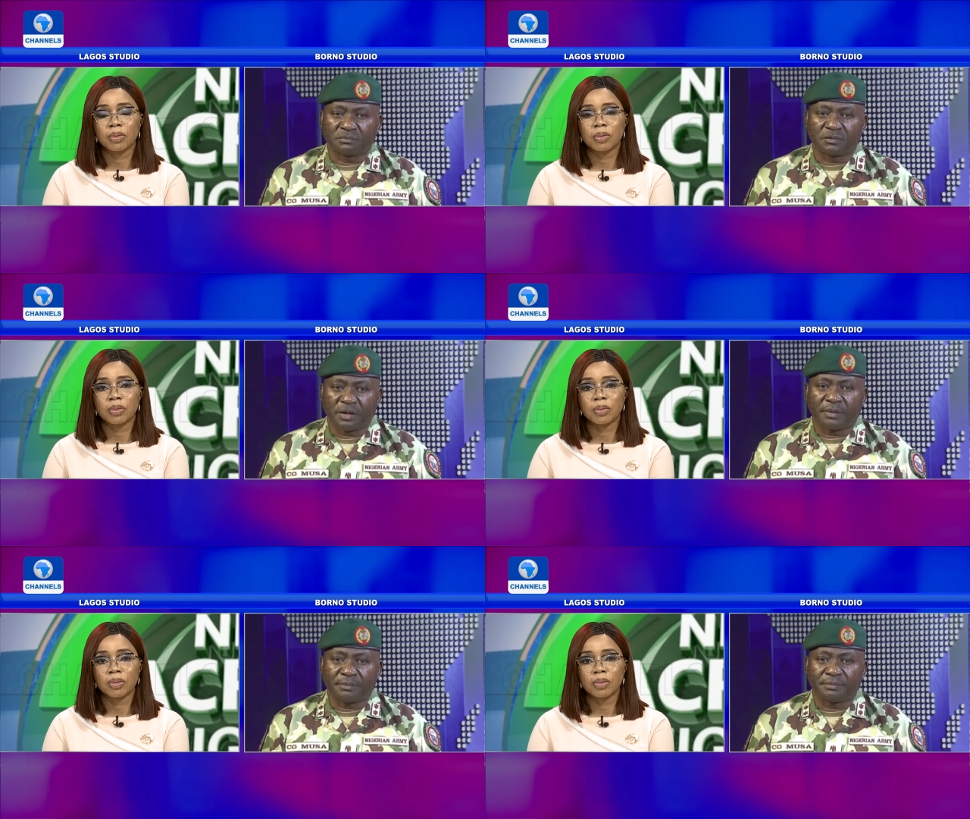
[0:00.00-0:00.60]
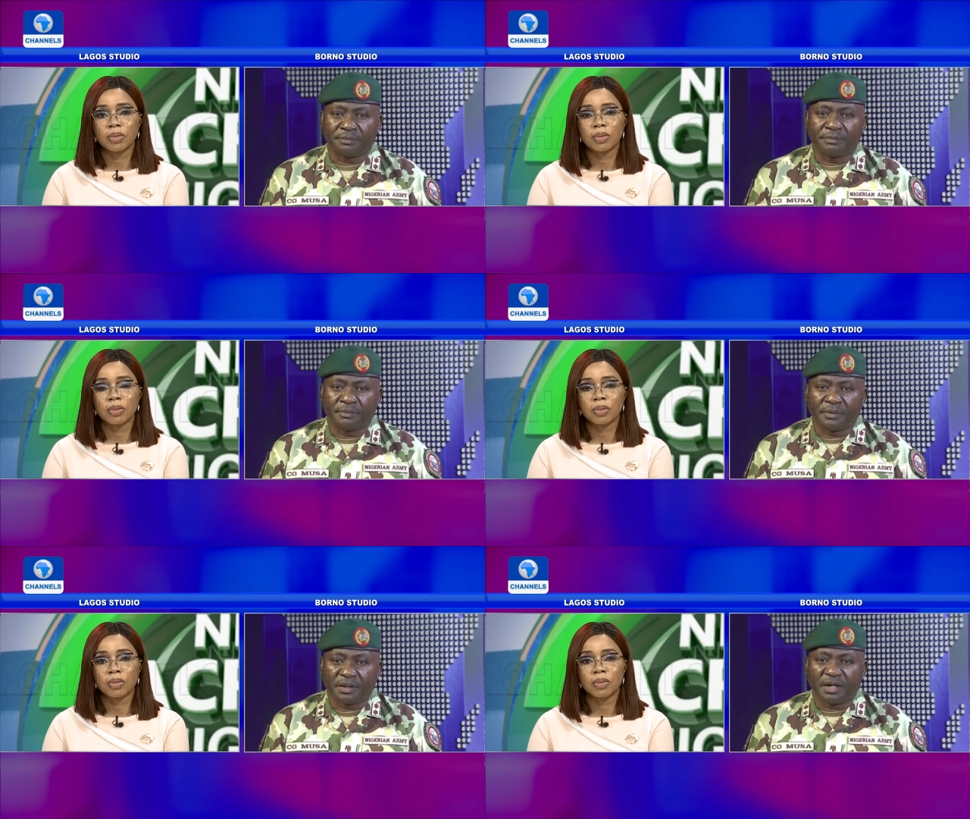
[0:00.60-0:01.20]
Speaker 1: Yeah.
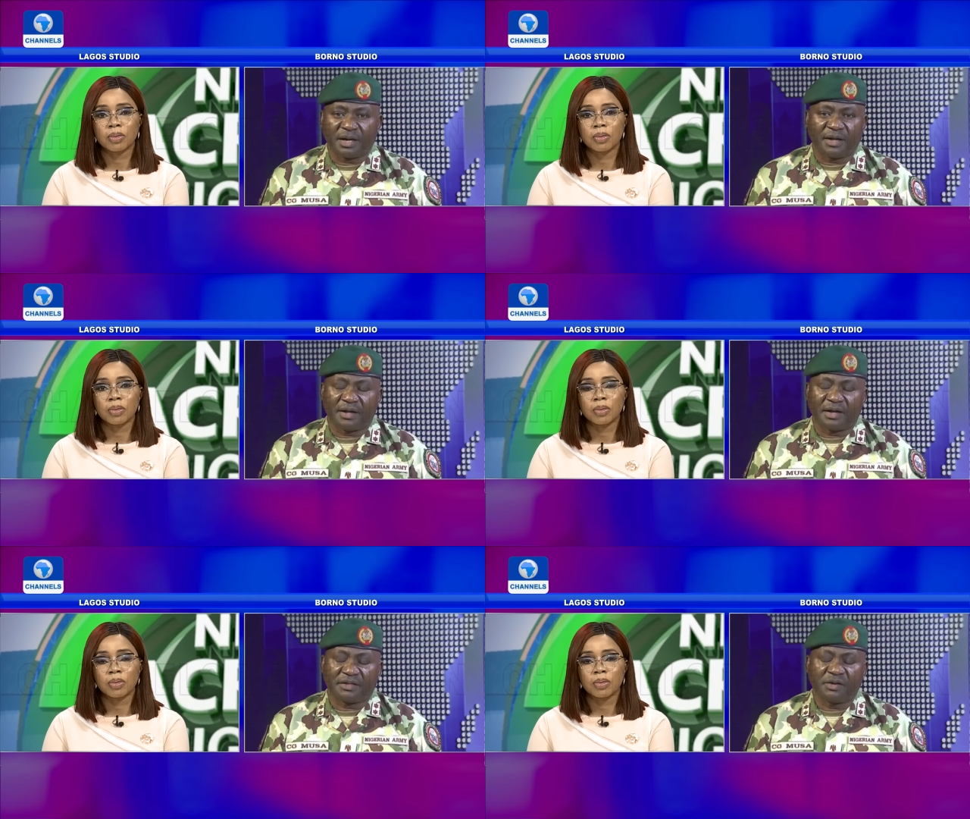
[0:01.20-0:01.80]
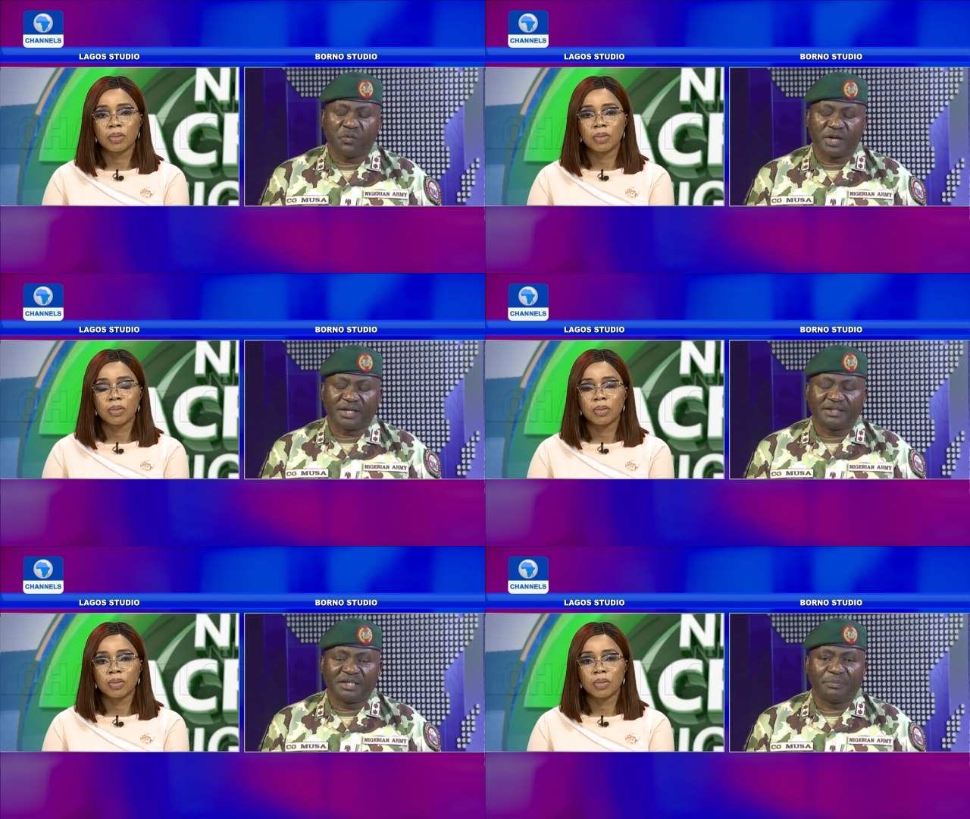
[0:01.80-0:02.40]
Yeah, I think we're
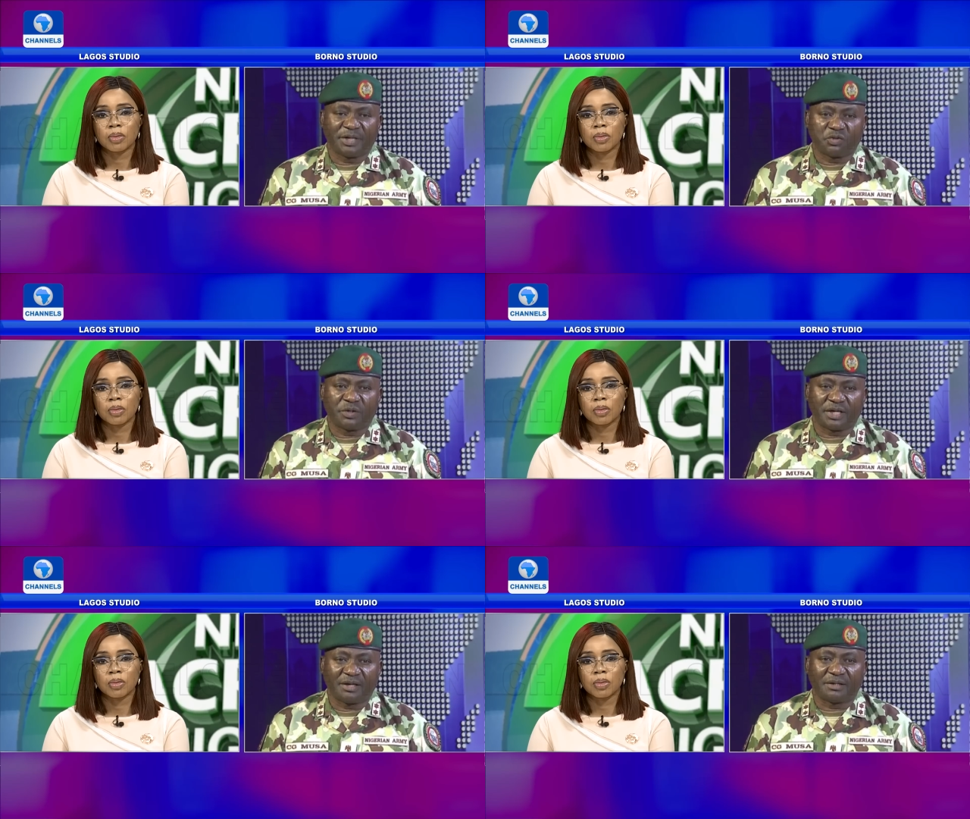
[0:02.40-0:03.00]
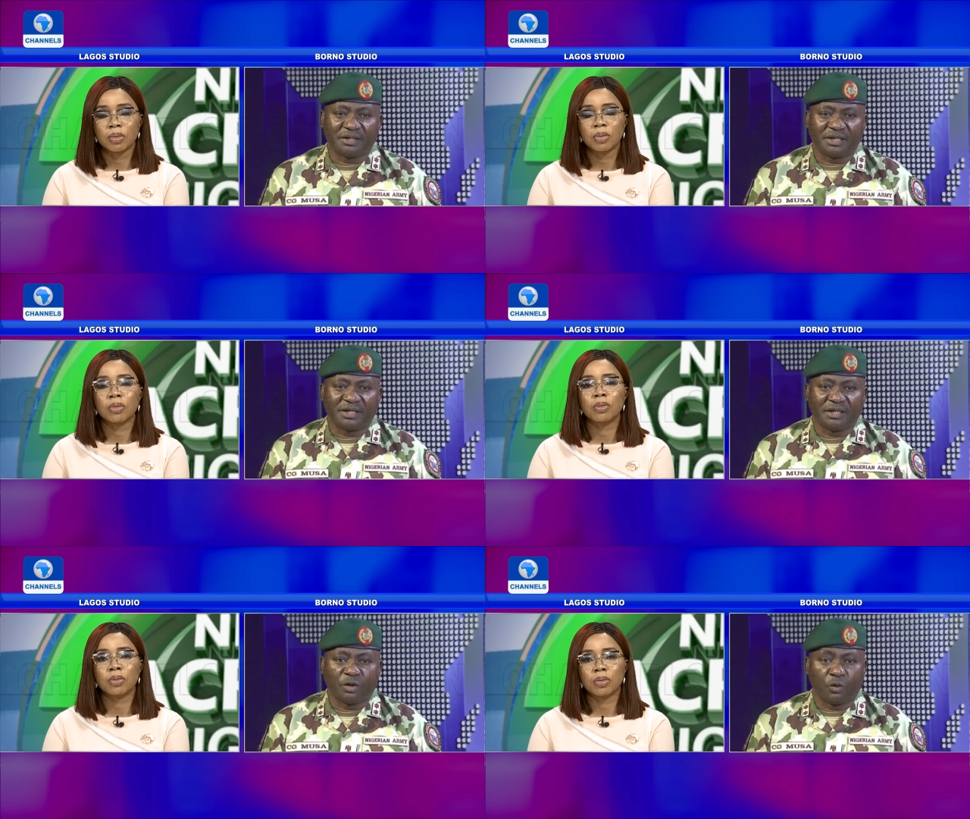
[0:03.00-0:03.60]
getting the best we can.
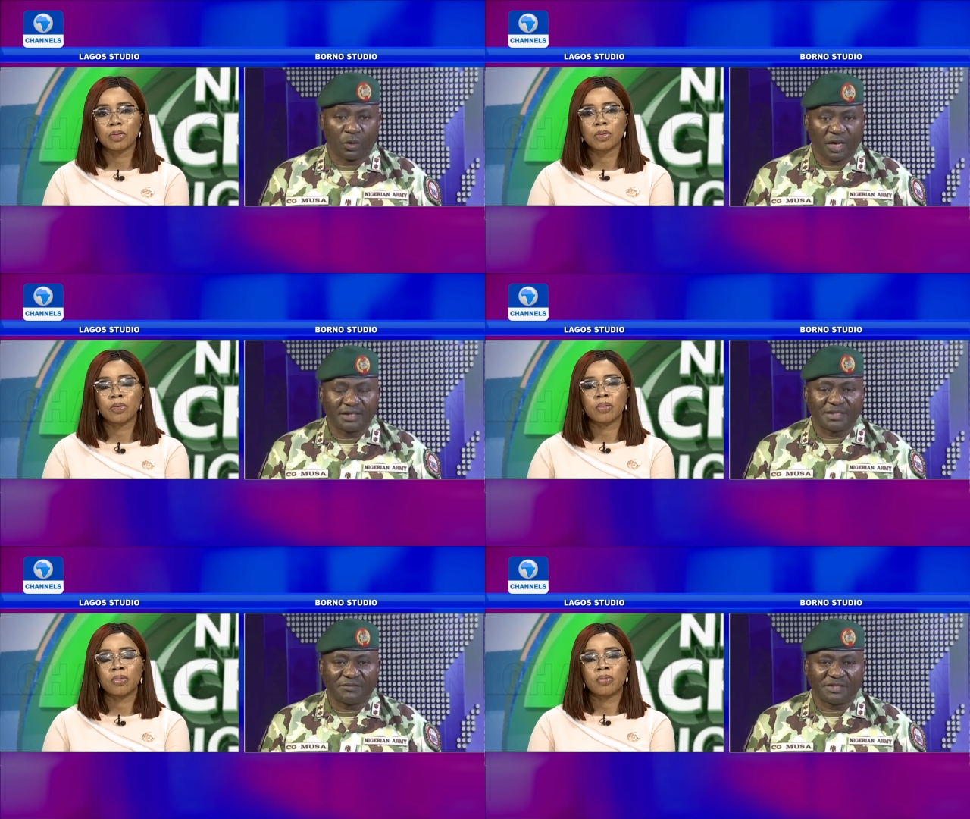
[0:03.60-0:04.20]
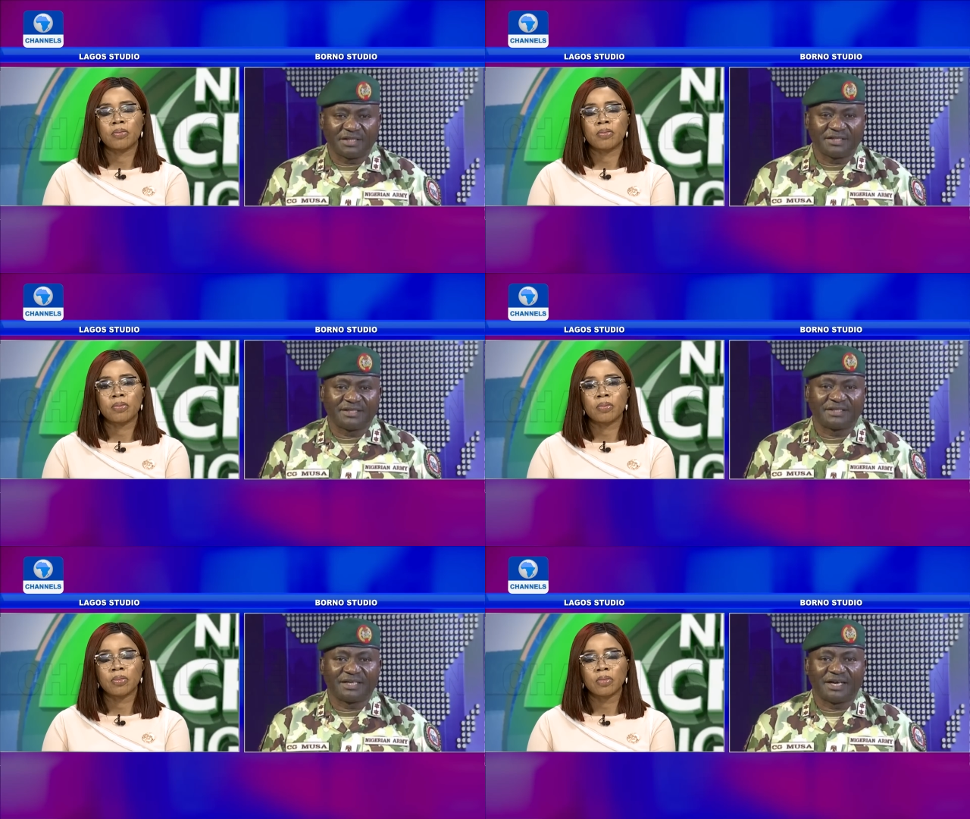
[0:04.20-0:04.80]
The, the locals have seen the
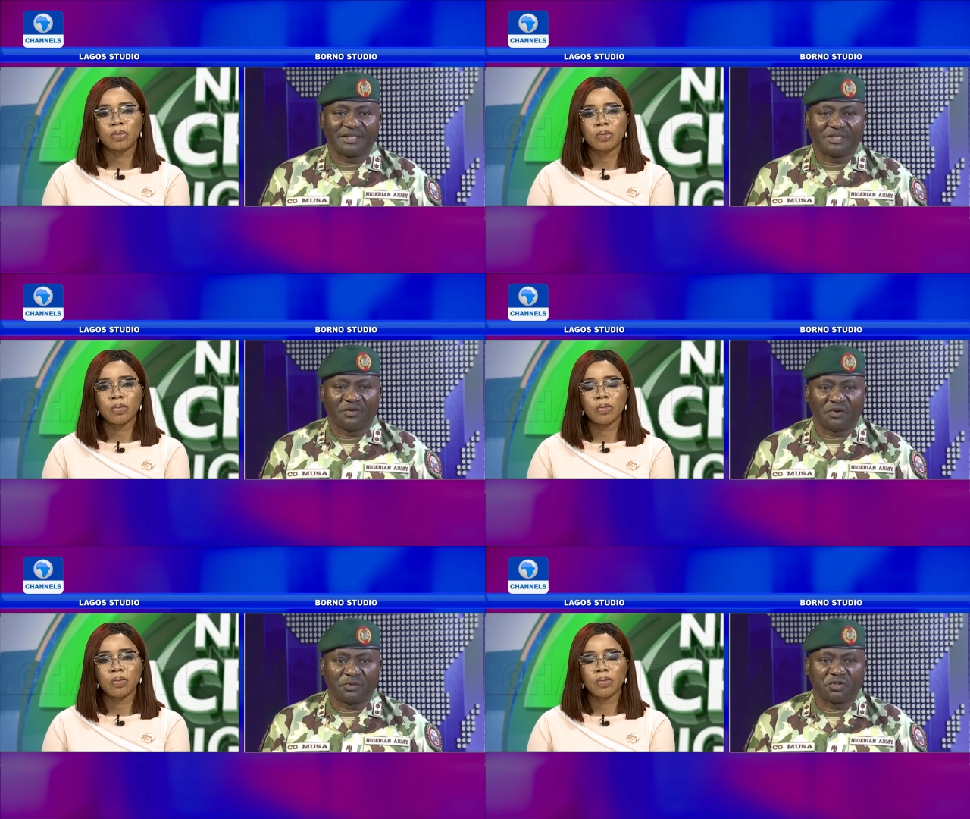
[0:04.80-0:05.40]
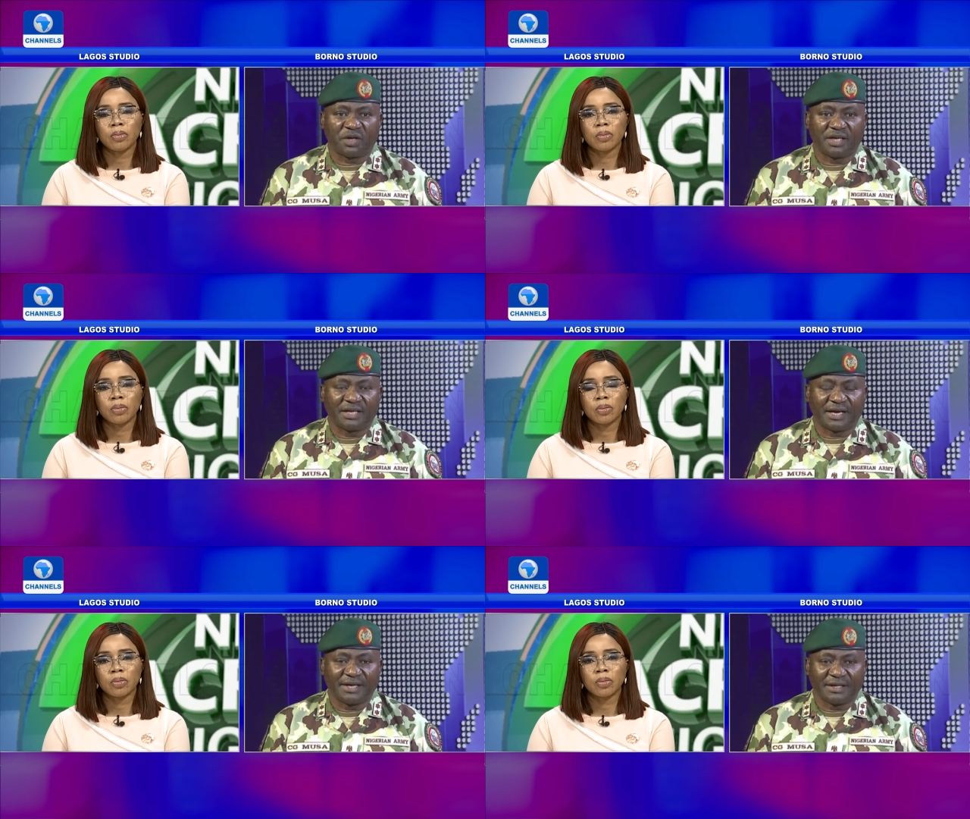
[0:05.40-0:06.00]
sincerity of Operation
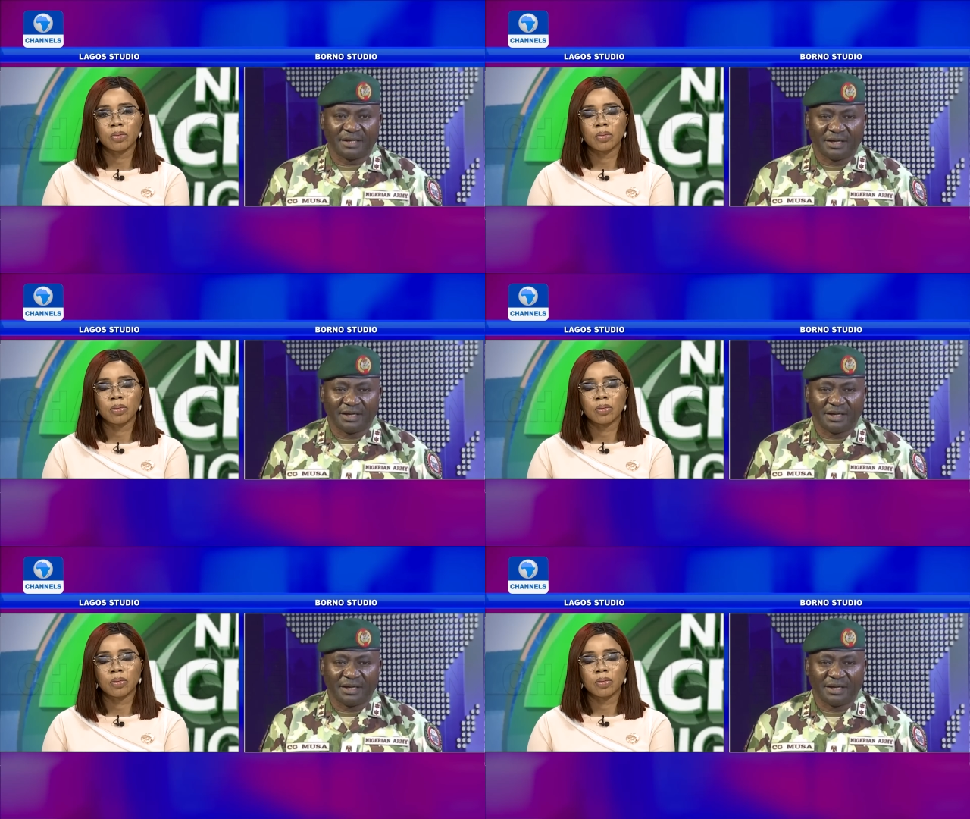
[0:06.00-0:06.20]
Hadin Kai,